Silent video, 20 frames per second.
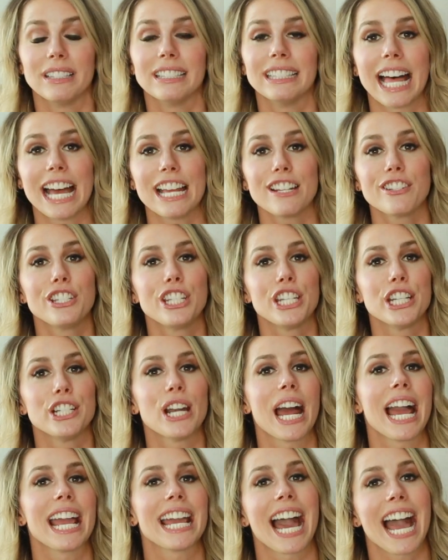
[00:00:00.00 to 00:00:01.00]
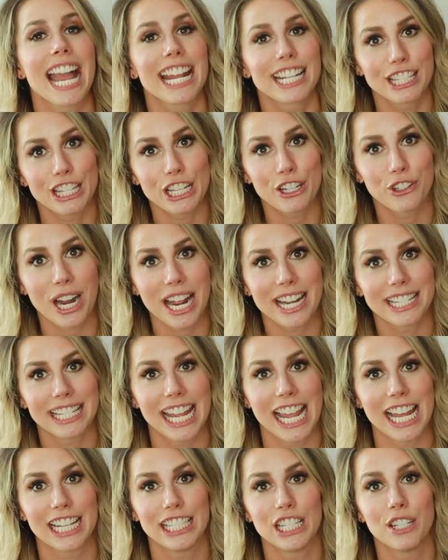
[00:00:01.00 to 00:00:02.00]
Last year I hiked the Grand
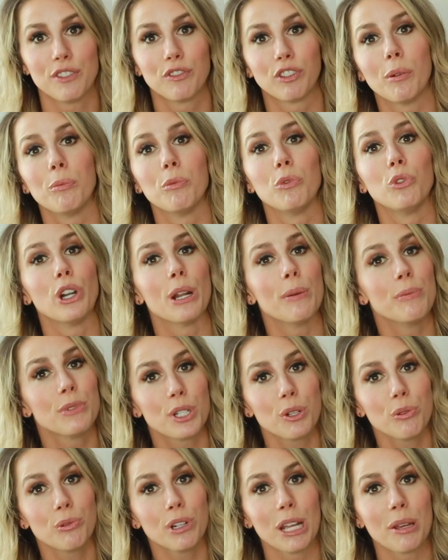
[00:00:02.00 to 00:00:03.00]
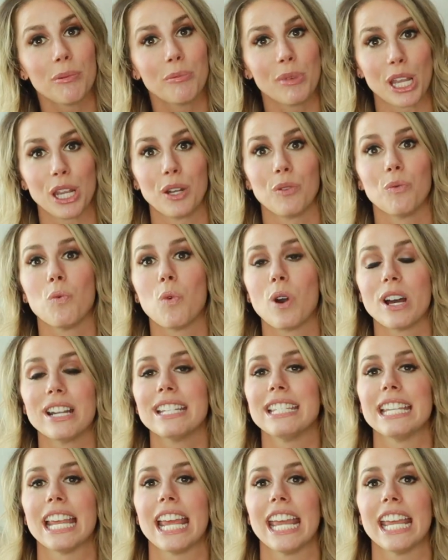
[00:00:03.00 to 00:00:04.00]
Canyon from rim to rim in one
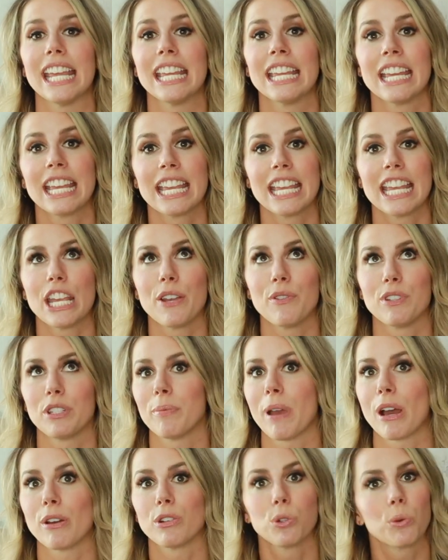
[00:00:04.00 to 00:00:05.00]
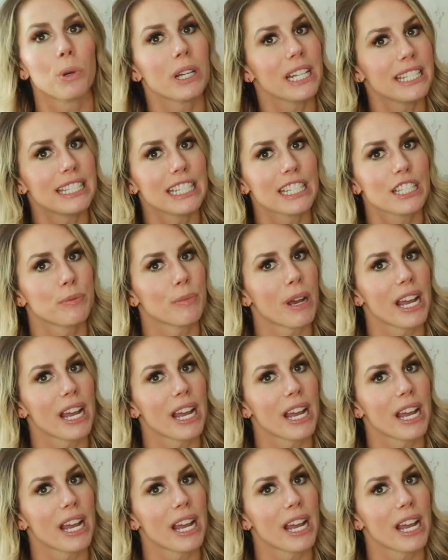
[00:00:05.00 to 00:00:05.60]
day. It was about 26